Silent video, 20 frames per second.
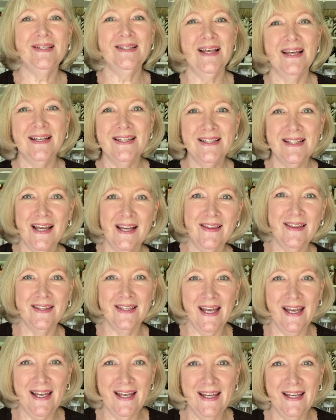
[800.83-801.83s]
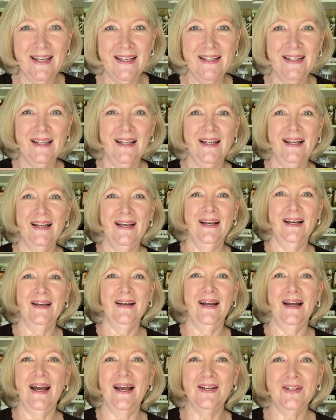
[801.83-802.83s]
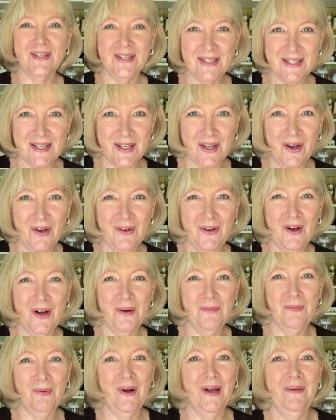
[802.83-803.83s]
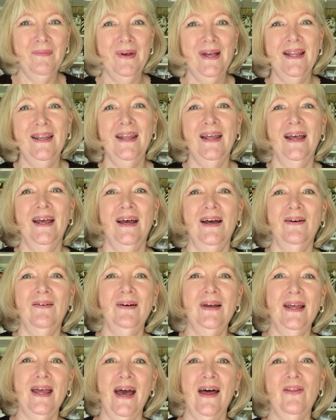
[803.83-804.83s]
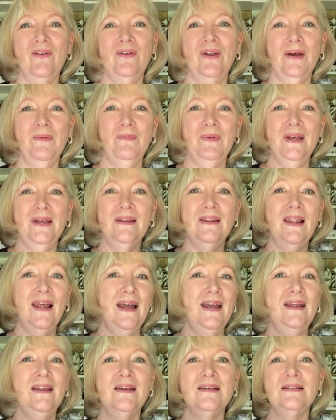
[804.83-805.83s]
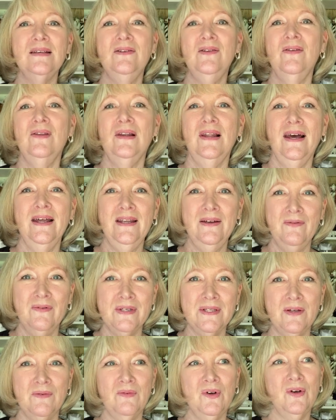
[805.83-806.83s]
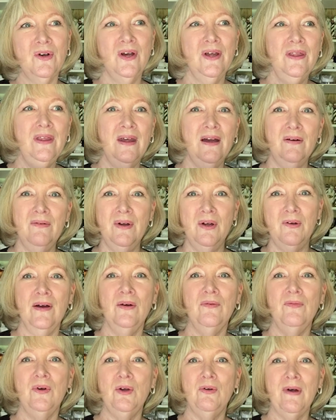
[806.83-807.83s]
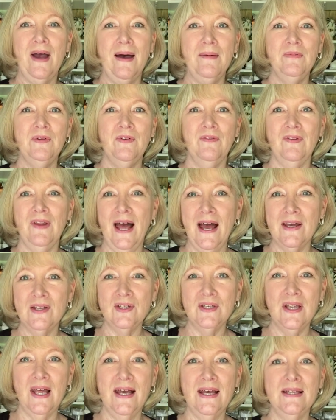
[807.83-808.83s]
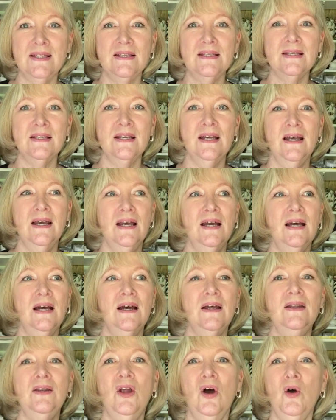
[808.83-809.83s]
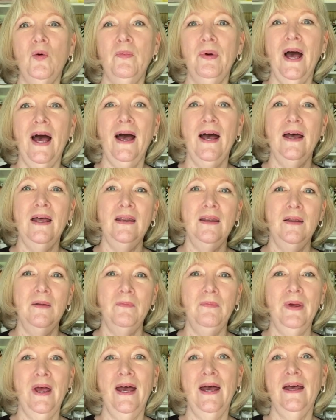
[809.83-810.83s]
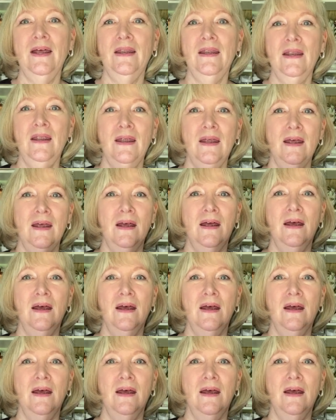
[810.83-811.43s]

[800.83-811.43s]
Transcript: set aside the day and anxious to go to our appointment. We gathered up a light because I knew the lighting wasn't real good there. We, we grabbed flashlights, notepad, pen,